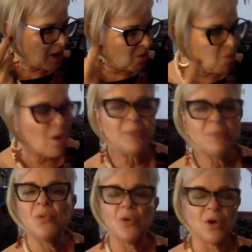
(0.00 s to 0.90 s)

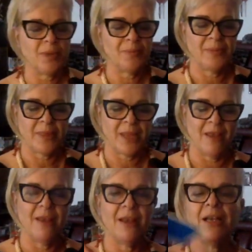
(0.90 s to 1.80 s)
One more
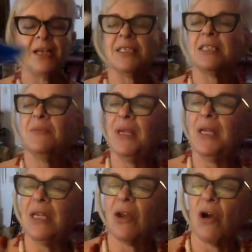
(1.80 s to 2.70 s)

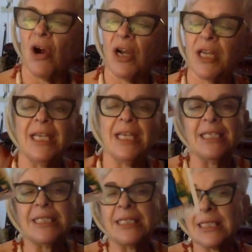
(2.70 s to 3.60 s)
Sibilla card
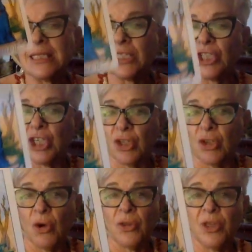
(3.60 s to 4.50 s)
is the
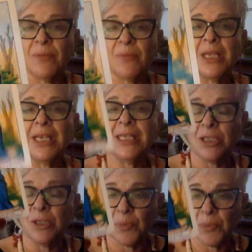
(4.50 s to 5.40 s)
sacerdote,
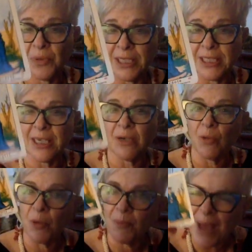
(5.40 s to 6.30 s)
is the priest, and
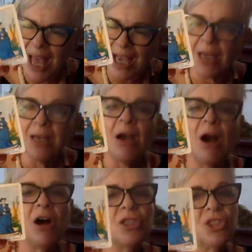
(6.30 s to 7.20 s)
we're back
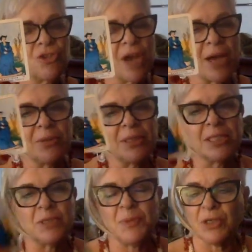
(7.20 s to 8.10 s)
on track with the
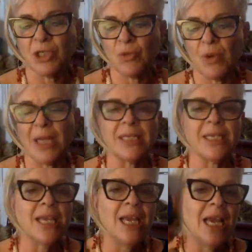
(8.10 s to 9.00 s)
spirituality.